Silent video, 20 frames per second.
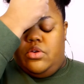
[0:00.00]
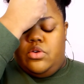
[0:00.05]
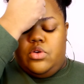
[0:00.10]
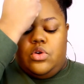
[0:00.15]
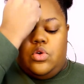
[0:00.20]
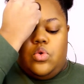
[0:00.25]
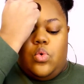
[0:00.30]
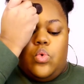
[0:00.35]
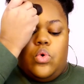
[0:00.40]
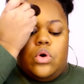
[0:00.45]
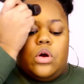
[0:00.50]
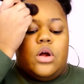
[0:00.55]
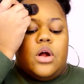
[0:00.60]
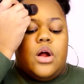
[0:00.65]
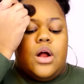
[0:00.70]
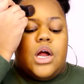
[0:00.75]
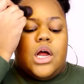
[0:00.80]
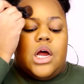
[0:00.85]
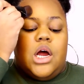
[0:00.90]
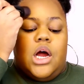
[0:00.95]
your
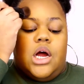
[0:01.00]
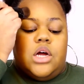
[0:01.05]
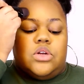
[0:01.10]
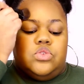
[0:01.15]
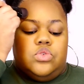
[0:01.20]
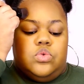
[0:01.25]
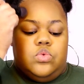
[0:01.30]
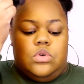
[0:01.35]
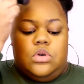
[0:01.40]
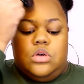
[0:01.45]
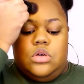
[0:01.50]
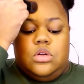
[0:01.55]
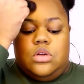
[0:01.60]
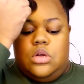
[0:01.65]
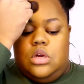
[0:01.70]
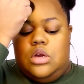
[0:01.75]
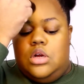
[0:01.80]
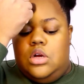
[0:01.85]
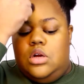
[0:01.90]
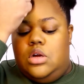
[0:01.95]
contour.
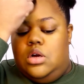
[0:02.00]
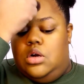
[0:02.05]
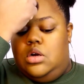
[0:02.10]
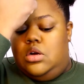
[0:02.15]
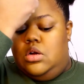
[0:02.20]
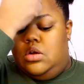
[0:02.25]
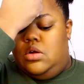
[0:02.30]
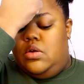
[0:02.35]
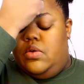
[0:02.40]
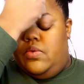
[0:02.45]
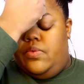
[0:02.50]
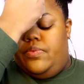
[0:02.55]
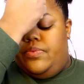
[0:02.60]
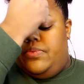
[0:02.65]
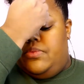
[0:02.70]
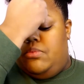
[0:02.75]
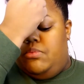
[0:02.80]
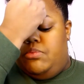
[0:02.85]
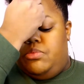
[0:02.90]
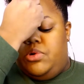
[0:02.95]

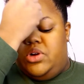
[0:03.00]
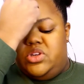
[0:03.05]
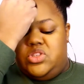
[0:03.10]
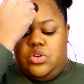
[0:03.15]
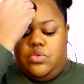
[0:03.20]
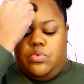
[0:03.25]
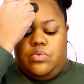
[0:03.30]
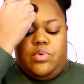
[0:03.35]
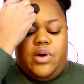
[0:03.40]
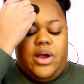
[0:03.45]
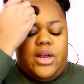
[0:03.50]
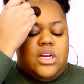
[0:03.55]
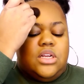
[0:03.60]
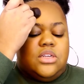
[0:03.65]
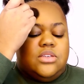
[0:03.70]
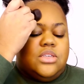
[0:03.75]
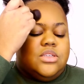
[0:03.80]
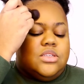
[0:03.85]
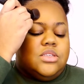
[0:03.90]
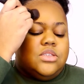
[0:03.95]
Press it right
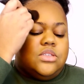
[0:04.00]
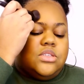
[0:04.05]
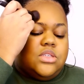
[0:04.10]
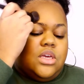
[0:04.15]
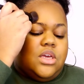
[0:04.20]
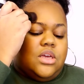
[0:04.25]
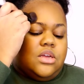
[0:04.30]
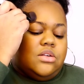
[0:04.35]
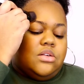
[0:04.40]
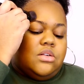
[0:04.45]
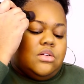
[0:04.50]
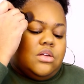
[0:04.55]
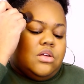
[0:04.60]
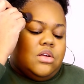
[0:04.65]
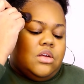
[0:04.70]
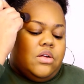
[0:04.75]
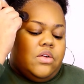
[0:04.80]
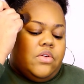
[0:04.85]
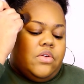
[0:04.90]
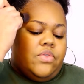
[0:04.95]
into the skin,
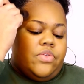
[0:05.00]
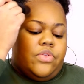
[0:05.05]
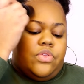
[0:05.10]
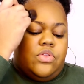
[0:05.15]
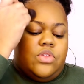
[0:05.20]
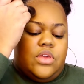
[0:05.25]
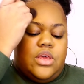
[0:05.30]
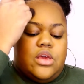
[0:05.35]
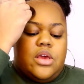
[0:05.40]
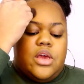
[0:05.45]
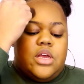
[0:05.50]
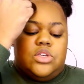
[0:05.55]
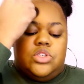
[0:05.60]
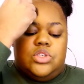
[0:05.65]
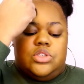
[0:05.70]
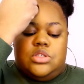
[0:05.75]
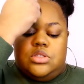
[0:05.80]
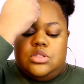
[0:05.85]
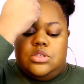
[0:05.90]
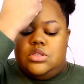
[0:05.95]
the
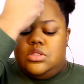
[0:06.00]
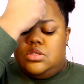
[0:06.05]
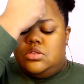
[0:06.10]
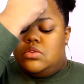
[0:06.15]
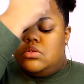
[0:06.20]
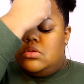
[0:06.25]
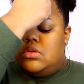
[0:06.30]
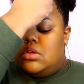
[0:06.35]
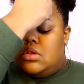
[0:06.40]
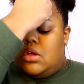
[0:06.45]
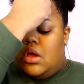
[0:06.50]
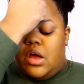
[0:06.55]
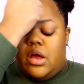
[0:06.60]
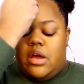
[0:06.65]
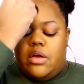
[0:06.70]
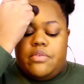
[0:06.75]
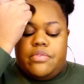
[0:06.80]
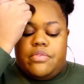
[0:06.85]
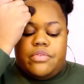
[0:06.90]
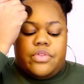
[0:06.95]
edges
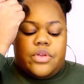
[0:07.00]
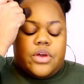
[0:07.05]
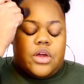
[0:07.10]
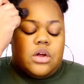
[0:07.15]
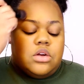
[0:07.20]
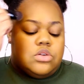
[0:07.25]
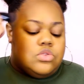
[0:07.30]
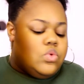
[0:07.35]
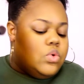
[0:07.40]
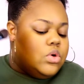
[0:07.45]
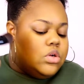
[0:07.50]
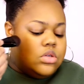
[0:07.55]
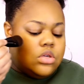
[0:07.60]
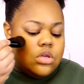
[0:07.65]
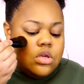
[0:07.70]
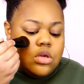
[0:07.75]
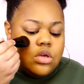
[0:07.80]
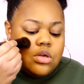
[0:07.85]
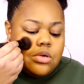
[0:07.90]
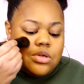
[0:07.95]
of the contour,
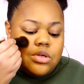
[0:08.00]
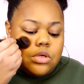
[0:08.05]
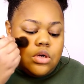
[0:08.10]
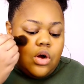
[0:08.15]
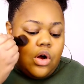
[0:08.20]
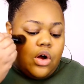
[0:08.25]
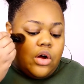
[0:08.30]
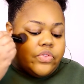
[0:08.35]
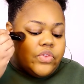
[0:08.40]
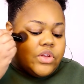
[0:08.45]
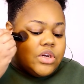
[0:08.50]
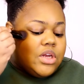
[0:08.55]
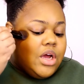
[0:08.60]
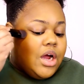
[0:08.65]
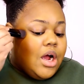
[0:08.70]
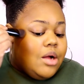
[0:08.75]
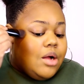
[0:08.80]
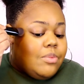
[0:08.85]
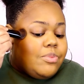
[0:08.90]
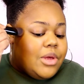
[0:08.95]
on the
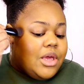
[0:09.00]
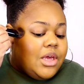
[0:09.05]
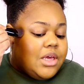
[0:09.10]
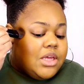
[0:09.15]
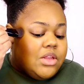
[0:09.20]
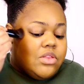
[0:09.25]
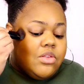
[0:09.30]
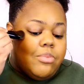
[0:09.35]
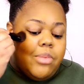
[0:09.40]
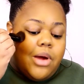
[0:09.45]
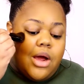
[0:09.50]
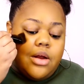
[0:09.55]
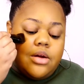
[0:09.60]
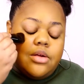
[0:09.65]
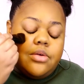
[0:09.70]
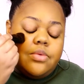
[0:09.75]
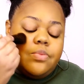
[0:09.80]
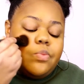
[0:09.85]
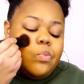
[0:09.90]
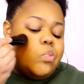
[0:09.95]
top and the
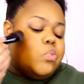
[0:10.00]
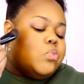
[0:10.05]
bottom.